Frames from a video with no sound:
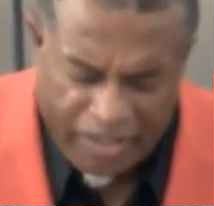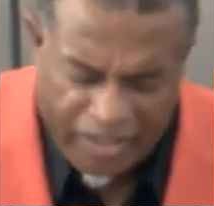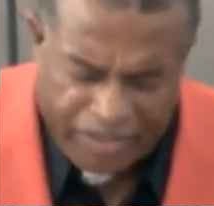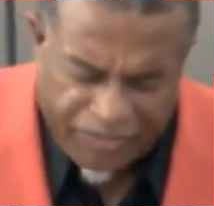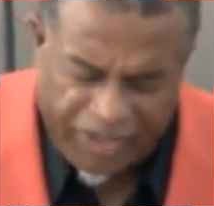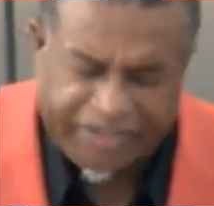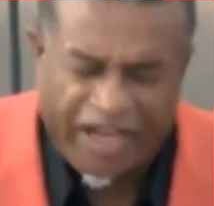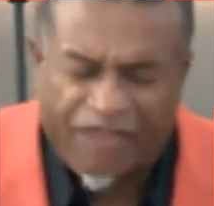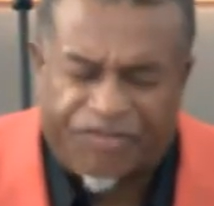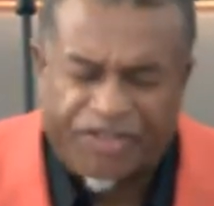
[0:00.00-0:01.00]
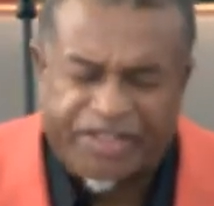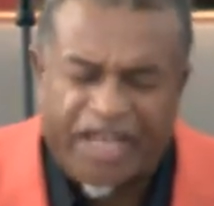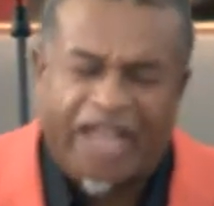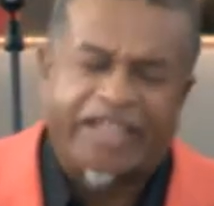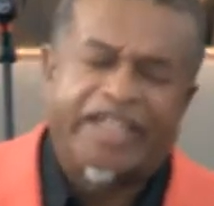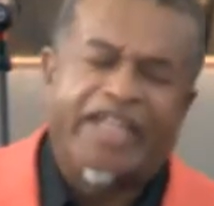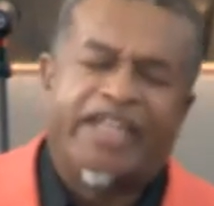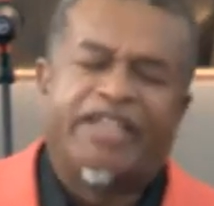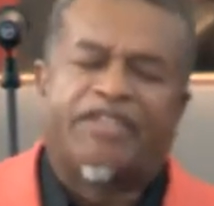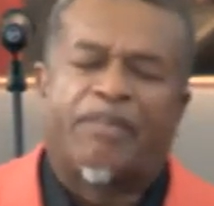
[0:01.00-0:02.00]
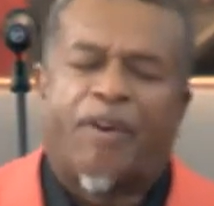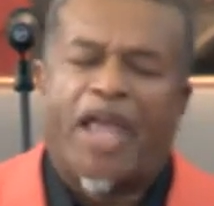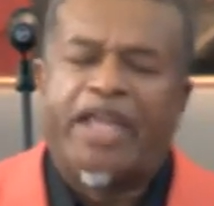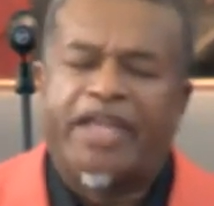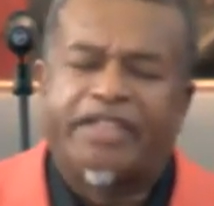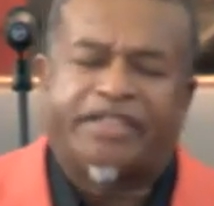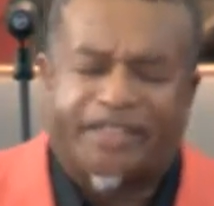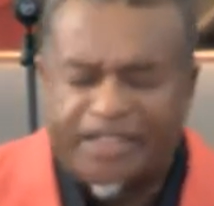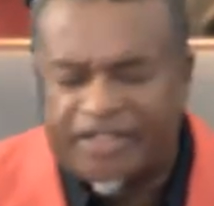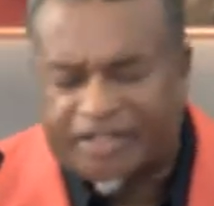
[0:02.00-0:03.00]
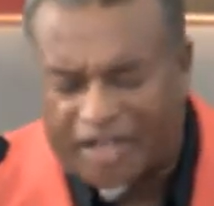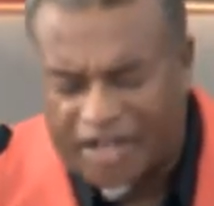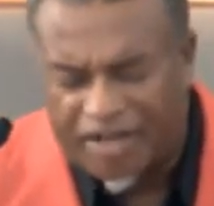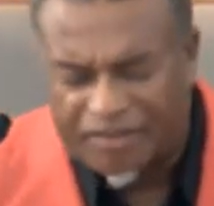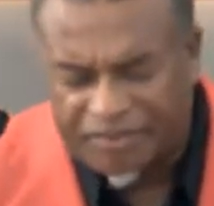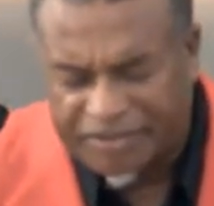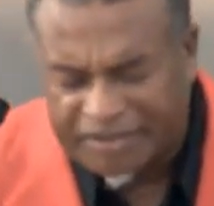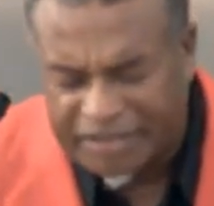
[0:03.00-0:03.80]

the death is not an end, the pain still comes,